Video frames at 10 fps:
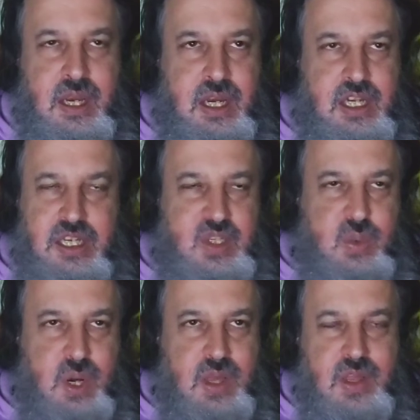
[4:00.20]
and it just needs
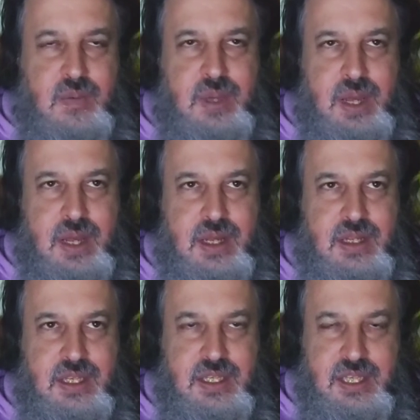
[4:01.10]
one of them uh,
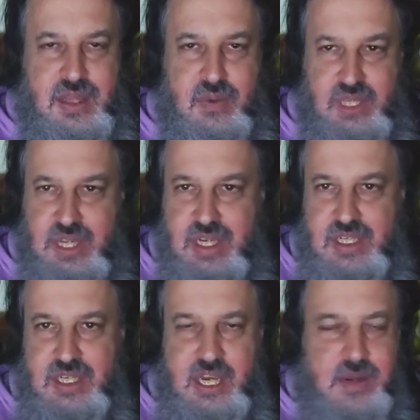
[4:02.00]
into the with the
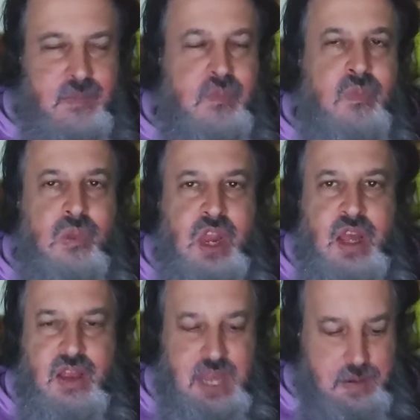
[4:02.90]
iced tea
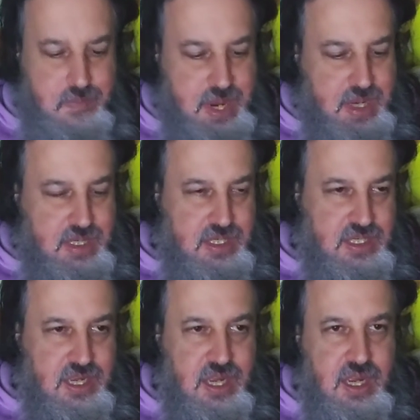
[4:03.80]
that
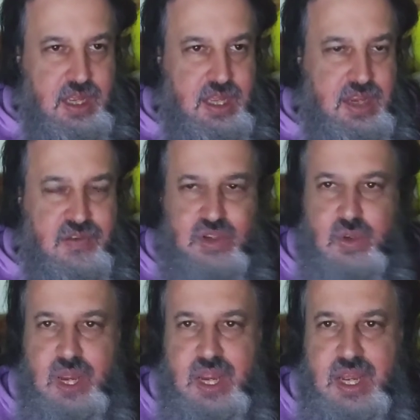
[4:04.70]
makes uh, it gives
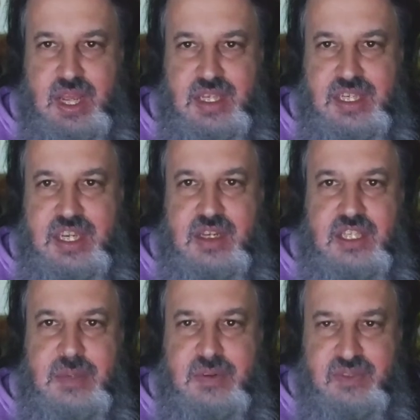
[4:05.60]
you a, a
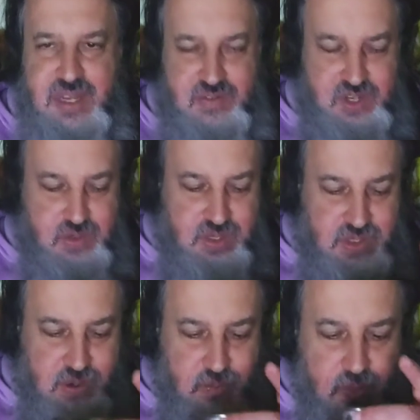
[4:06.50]
Skittles type of flavor to it.
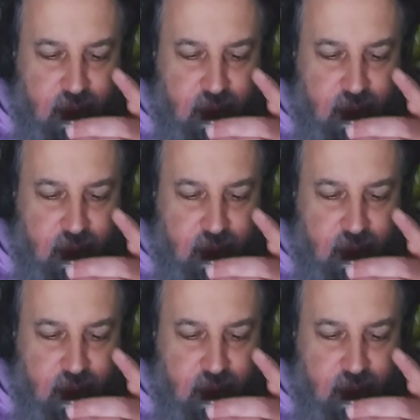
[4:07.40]
So